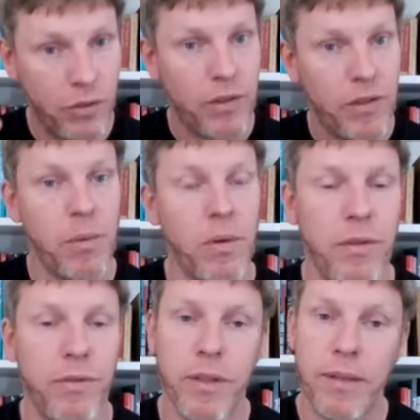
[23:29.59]
the real small
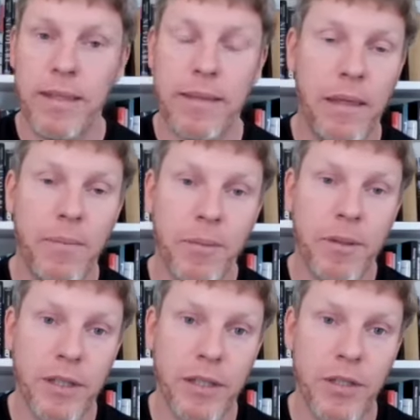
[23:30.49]
stuff is the detail
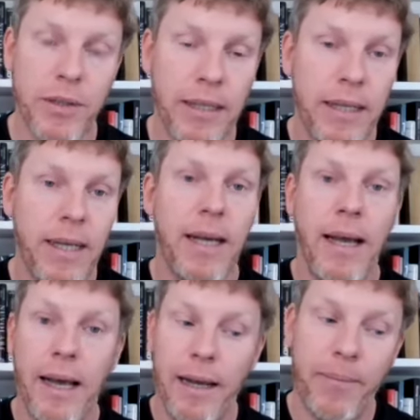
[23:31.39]

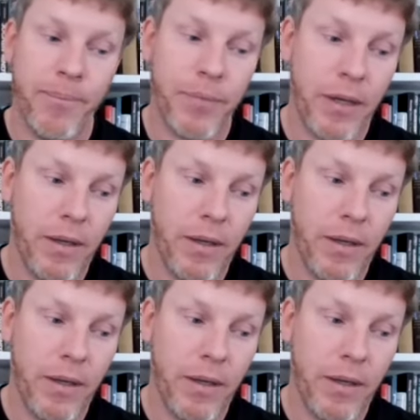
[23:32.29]
optimization.